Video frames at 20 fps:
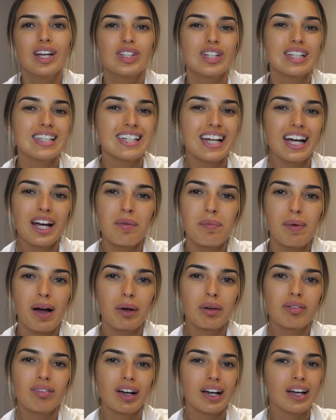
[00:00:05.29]
So today I'm
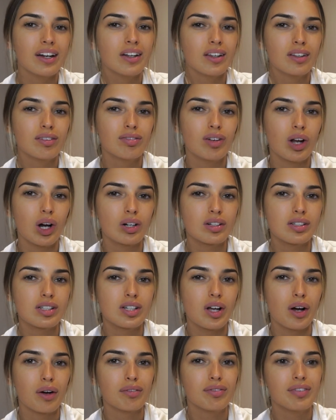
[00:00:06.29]
back with like another vlog
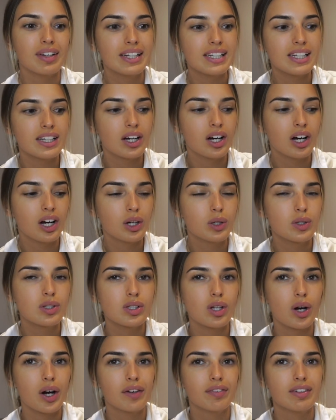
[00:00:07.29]
style video.
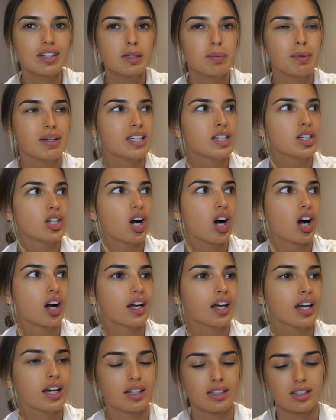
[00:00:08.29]
Sorry if it's a bit
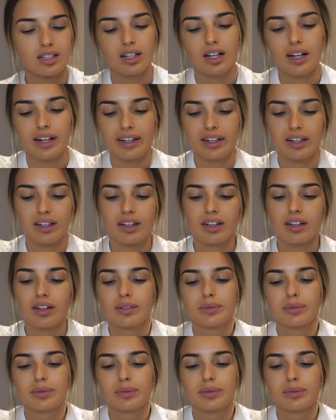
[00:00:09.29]
dark, it's like